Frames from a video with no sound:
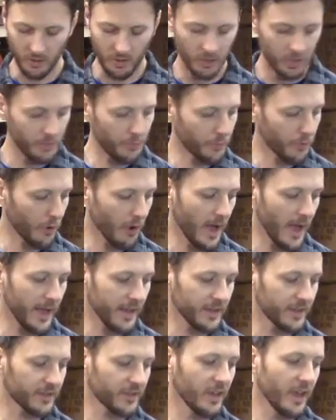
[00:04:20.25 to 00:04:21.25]
Good
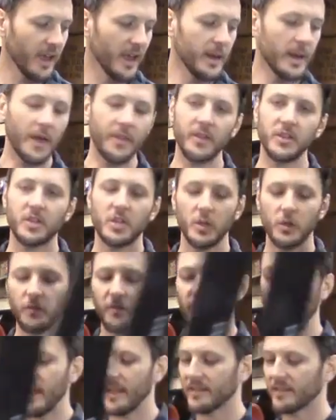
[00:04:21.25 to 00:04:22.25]
price, nothing too
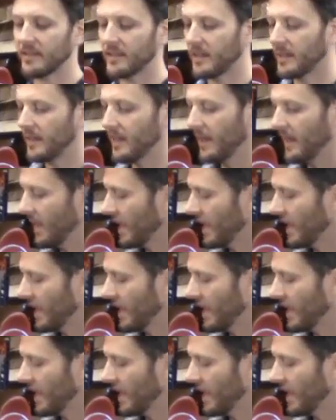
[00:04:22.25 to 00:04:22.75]
fancy.